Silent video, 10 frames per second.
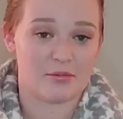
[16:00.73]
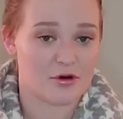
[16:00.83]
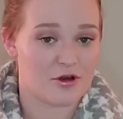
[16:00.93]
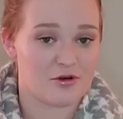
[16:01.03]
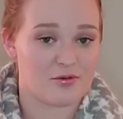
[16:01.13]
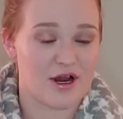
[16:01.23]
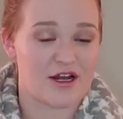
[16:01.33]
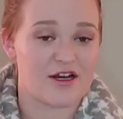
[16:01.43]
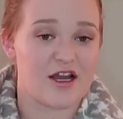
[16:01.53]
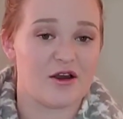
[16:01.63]
April
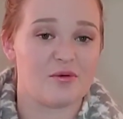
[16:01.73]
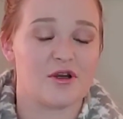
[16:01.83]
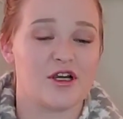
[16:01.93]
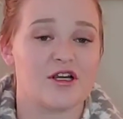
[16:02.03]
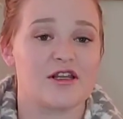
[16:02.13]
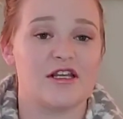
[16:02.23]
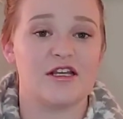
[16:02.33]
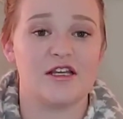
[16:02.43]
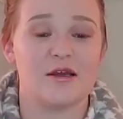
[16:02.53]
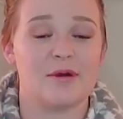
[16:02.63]
right now, we're
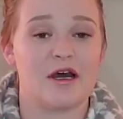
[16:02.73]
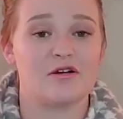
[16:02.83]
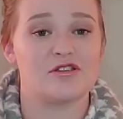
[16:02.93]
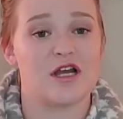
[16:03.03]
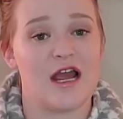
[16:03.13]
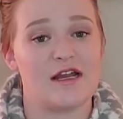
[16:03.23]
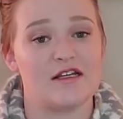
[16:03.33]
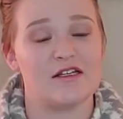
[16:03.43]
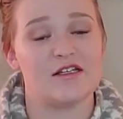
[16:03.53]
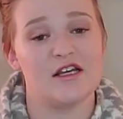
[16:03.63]
thinking about
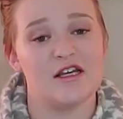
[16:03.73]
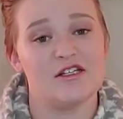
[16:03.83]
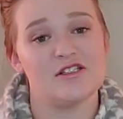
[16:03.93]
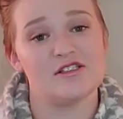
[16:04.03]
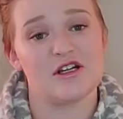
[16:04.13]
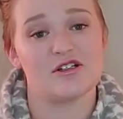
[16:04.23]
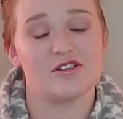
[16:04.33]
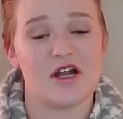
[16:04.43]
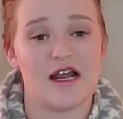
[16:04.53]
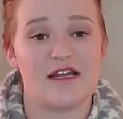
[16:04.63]
trying to
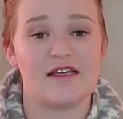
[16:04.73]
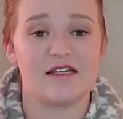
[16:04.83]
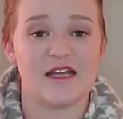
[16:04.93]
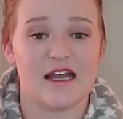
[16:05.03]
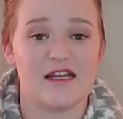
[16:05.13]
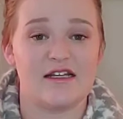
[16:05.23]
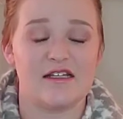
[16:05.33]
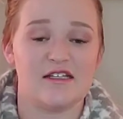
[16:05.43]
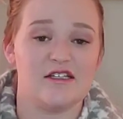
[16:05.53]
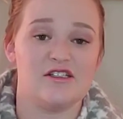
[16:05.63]
start trying
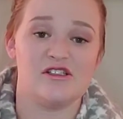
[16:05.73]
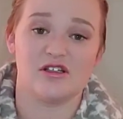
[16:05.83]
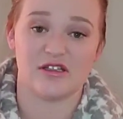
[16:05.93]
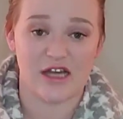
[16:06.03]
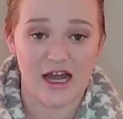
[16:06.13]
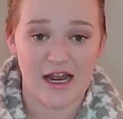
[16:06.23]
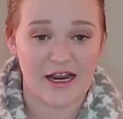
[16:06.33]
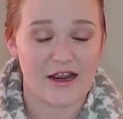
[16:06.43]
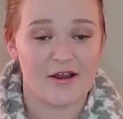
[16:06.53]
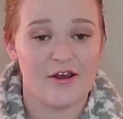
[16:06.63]
again in
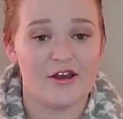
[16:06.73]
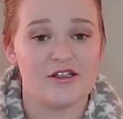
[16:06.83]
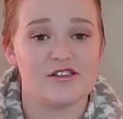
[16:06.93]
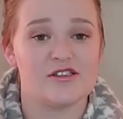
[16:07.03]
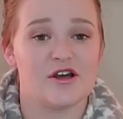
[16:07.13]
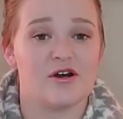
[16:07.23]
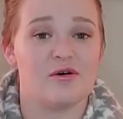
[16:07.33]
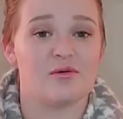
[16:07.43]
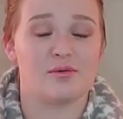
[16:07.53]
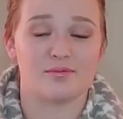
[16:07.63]
July.
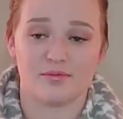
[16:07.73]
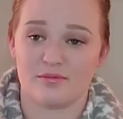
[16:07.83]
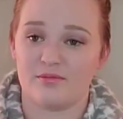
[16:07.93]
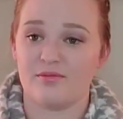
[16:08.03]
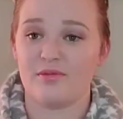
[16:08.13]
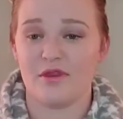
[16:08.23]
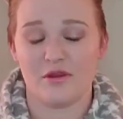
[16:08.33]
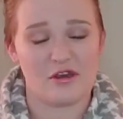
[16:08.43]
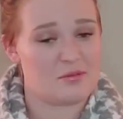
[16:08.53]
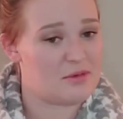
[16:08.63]
So
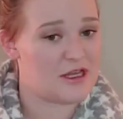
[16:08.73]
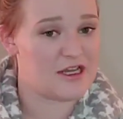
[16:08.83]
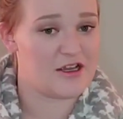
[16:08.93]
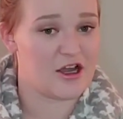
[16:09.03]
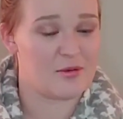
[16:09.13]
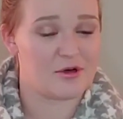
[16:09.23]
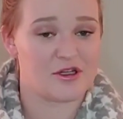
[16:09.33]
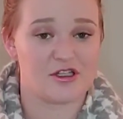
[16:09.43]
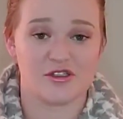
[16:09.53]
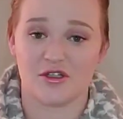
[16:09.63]
being on
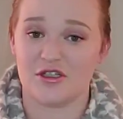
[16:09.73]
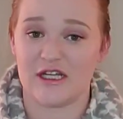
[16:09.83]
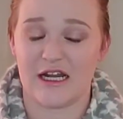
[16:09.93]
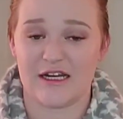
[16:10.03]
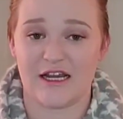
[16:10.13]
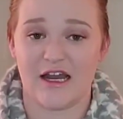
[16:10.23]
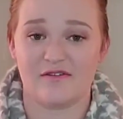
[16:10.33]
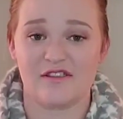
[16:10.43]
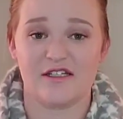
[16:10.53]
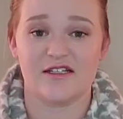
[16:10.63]
birth control, you kind of
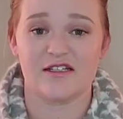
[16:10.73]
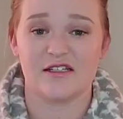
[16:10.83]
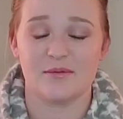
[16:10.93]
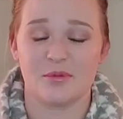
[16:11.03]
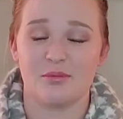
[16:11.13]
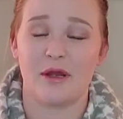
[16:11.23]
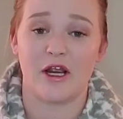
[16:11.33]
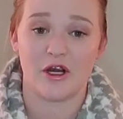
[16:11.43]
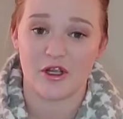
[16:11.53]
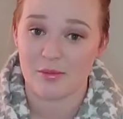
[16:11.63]
have to
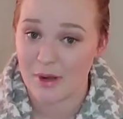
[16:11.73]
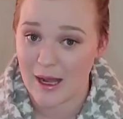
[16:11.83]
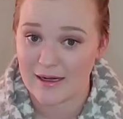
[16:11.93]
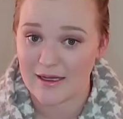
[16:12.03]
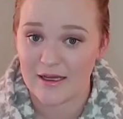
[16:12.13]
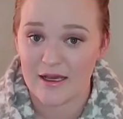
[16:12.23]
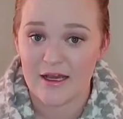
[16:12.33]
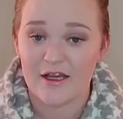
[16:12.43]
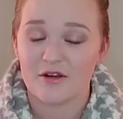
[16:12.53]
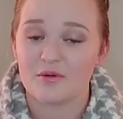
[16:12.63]
prepare your body
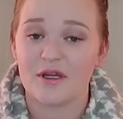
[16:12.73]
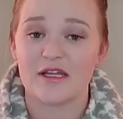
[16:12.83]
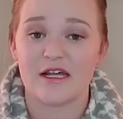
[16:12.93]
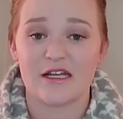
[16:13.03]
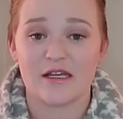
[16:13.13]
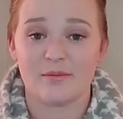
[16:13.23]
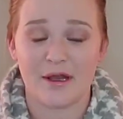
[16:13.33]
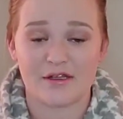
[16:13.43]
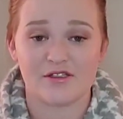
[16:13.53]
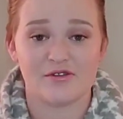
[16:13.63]
in a way, let it
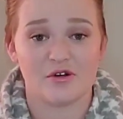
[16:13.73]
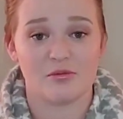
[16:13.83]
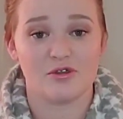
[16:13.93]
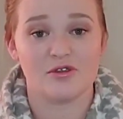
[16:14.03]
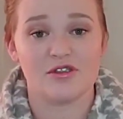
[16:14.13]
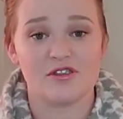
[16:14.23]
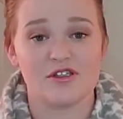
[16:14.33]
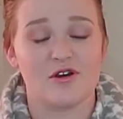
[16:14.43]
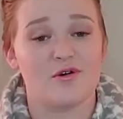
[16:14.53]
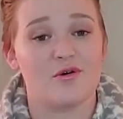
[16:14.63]
get back to normal.
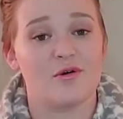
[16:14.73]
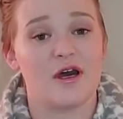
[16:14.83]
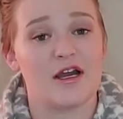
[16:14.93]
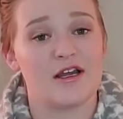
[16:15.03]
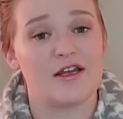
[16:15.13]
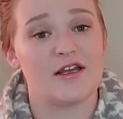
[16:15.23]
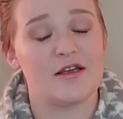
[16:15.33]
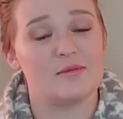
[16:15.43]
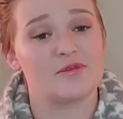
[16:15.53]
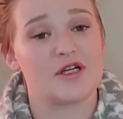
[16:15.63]
So
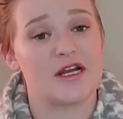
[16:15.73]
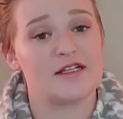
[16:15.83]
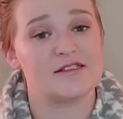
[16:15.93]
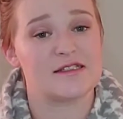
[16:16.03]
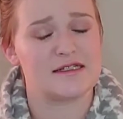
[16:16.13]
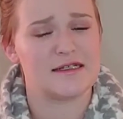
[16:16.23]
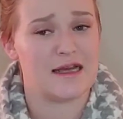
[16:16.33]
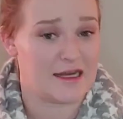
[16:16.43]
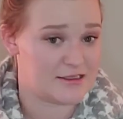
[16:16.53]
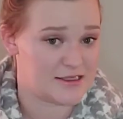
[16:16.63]
I am trying
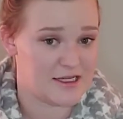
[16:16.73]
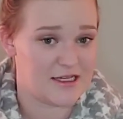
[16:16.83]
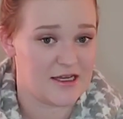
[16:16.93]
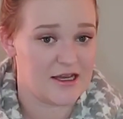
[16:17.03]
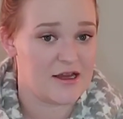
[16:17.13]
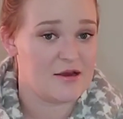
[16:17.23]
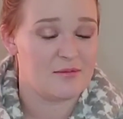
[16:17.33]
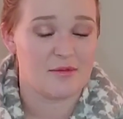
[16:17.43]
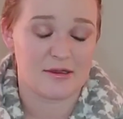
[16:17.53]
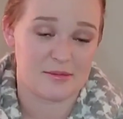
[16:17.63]
to not take
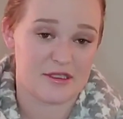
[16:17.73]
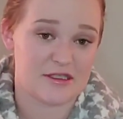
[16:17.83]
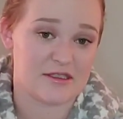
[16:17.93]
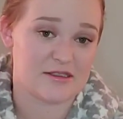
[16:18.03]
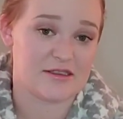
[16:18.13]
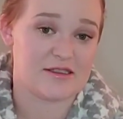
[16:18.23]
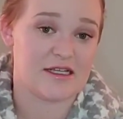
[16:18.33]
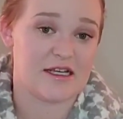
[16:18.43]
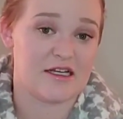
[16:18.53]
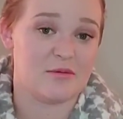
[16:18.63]
my
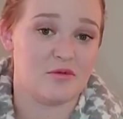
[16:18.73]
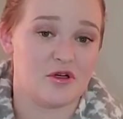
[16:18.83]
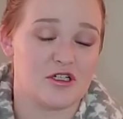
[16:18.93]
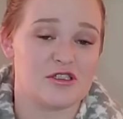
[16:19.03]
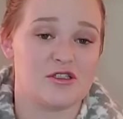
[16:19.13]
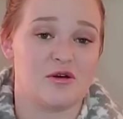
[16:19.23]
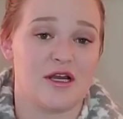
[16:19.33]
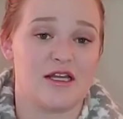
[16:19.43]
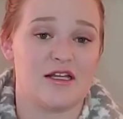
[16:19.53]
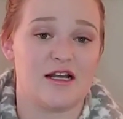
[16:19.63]
pills anymore
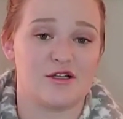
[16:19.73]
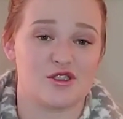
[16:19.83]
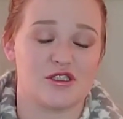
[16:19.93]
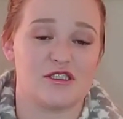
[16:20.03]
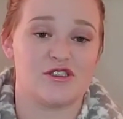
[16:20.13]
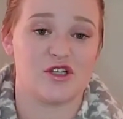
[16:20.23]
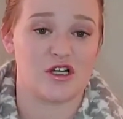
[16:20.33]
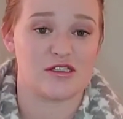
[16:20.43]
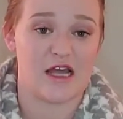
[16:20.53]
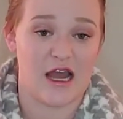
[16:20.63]
so I can actually
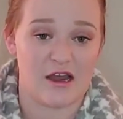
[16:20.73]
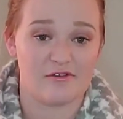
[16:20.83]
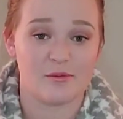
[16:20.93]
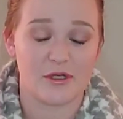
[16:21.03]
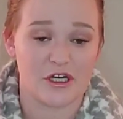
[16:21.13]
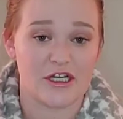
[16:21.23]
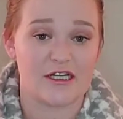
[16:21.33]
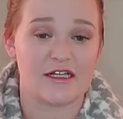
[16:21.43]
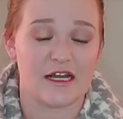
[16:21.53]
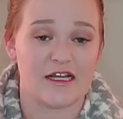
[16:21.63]
start to have a
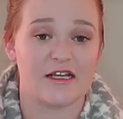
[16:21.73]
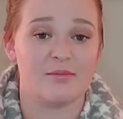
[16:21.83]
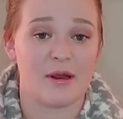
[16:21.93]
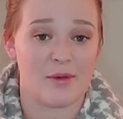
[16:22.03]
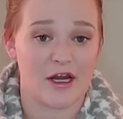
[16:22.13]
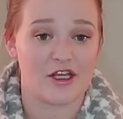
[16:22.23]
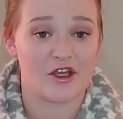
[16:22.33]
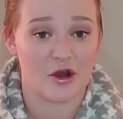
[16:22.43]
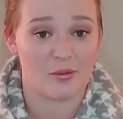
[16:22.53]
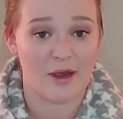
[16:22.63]
period and let my
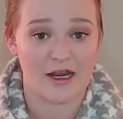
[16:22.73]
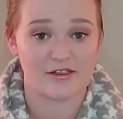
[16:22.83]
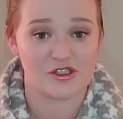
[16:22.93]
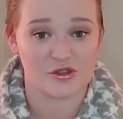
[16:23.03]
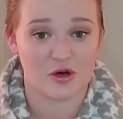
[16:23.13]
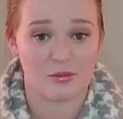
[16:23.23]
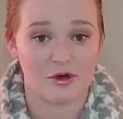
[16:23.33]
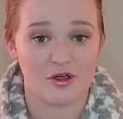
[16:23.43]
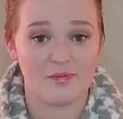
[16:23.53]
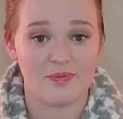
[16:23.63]
body go back to
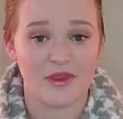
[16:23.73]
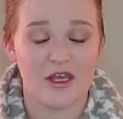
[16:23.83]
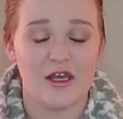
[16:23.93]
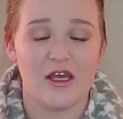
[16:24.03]
normal.